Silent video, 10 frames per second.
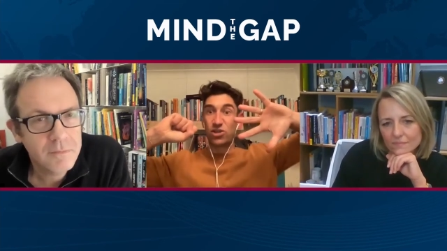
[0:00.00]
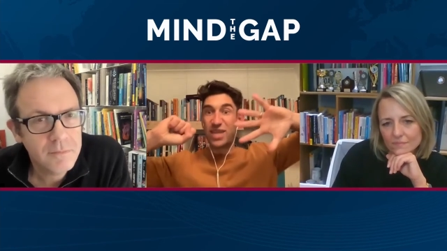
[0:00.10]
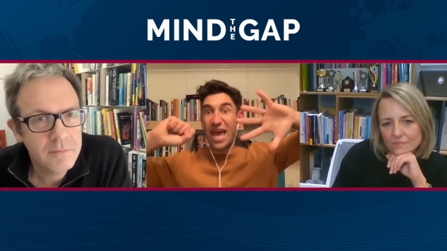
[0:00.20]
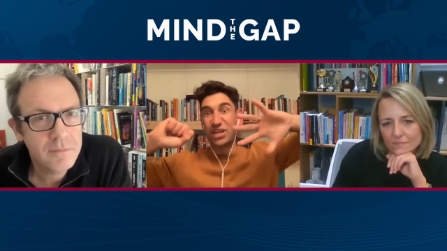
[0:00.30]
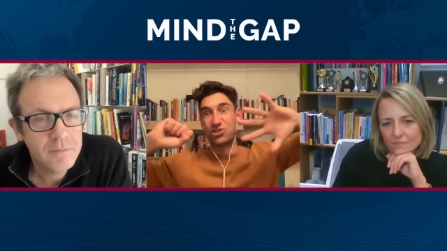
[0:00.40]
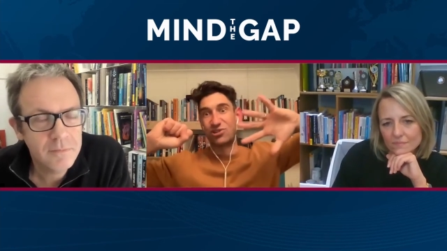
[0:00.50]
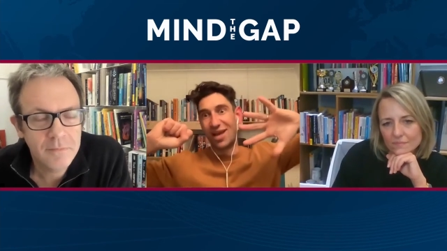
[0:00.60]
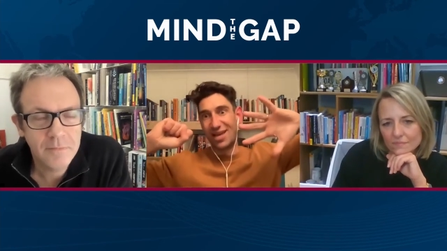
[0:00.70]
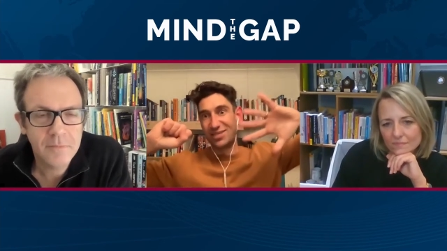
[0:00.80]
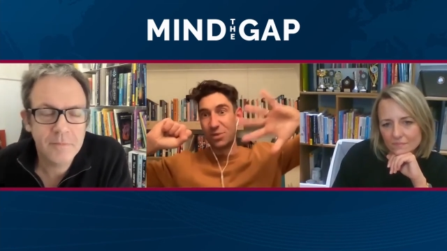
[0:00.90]

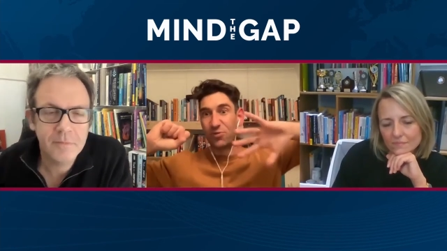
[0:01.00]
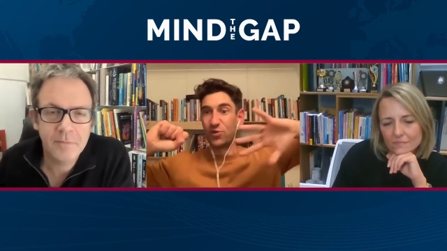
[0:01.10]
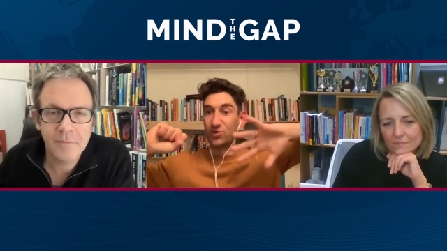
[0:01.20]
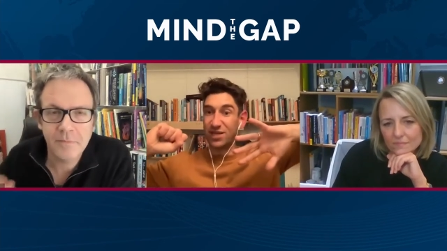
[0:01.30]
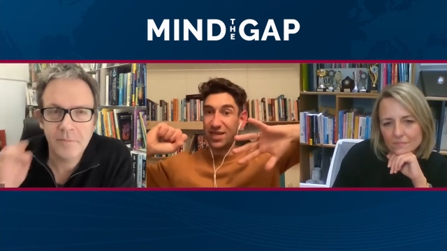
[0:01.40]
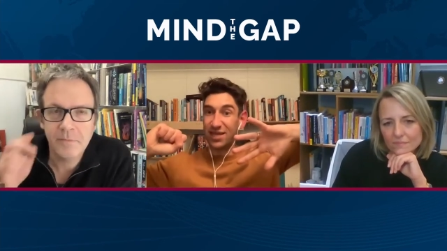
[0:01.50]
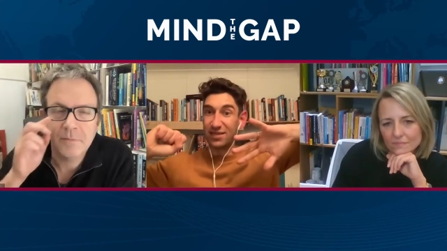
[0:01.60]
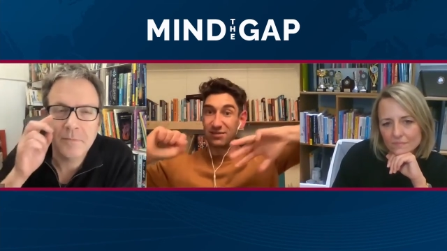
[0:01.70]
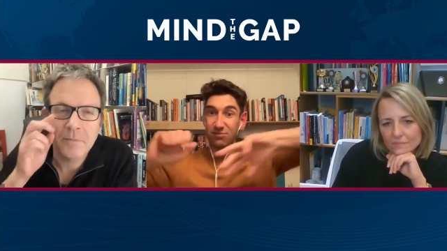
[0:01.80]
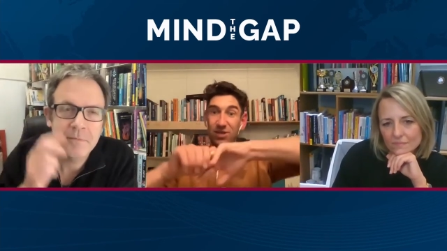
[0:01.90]
Speaker 1: contextualize some of those ideas.